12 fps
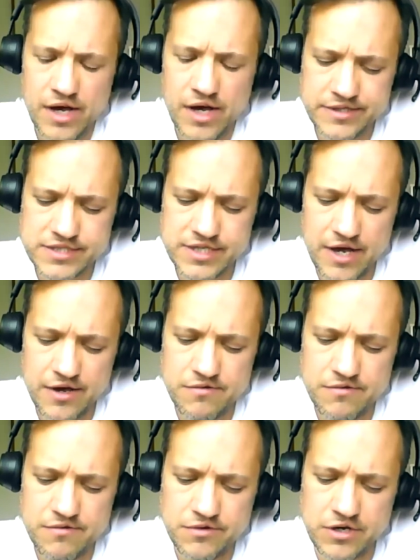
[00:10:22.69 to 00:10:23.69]
And so
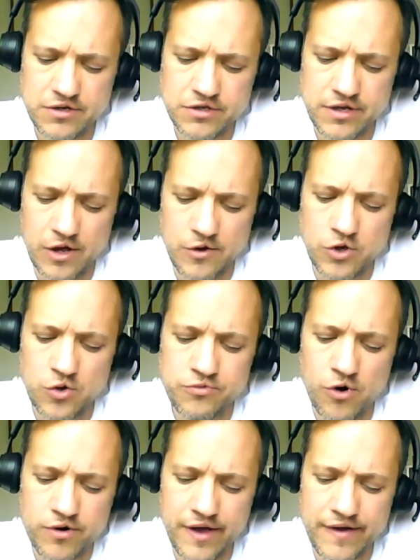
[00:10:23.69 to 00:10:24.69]
you know, you're
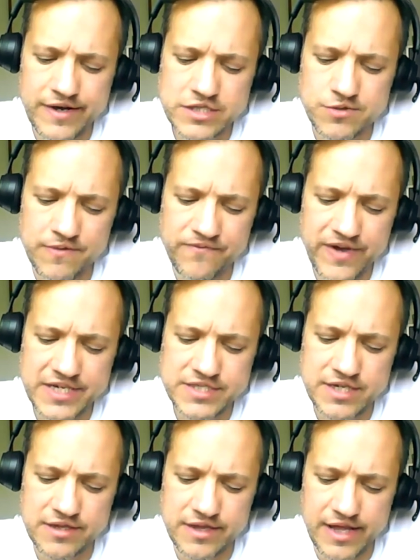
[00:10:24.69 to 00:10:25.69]
not going to
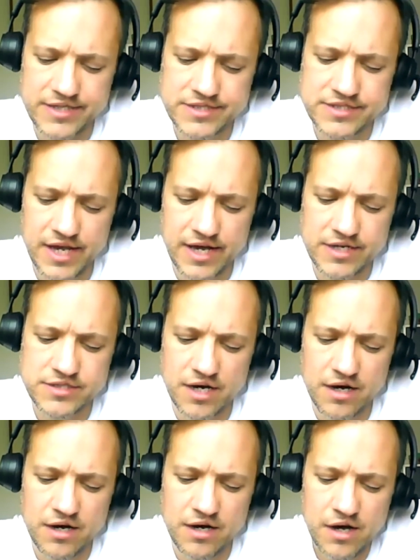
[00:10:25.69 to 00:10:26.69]
invest in that
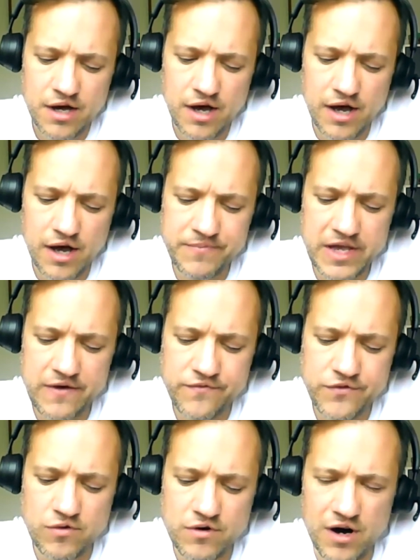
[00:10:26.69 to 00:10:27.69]
sector
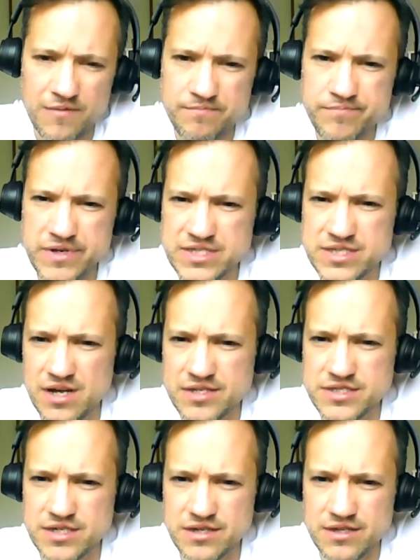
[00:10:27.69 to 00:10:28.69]
if you can't be
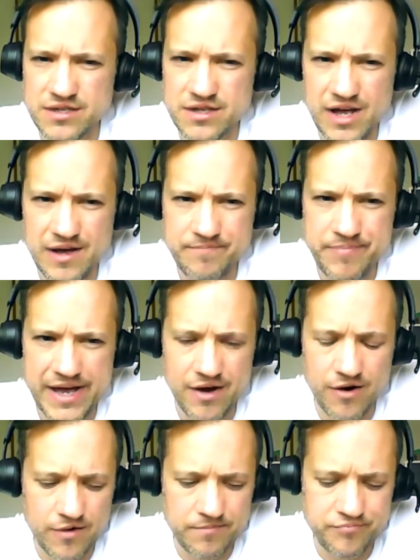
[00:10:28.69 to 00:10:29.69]
certain
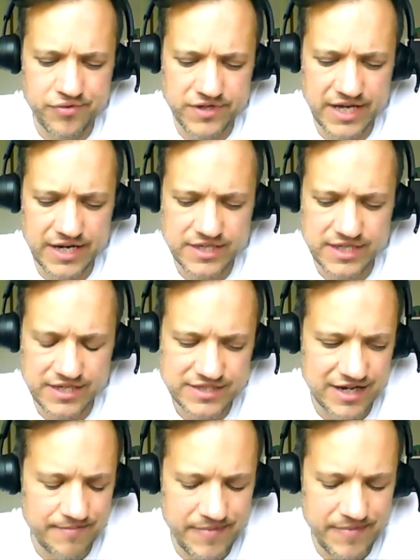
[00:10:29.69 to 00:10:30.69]
about predicting
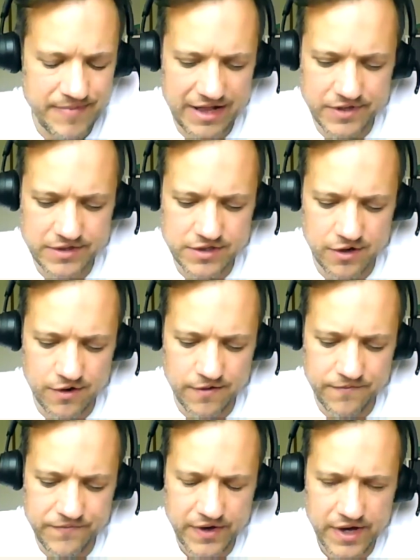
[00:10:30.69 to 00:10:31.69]
some element
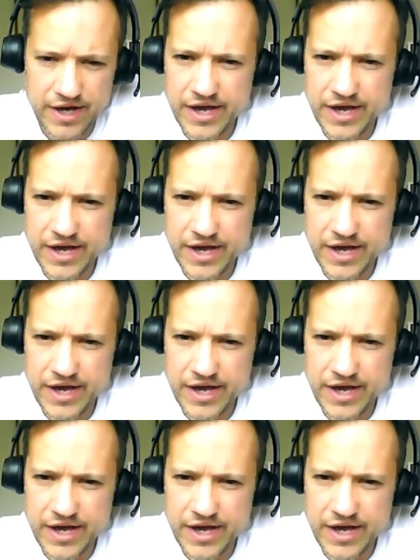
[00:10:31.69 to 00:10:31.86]
of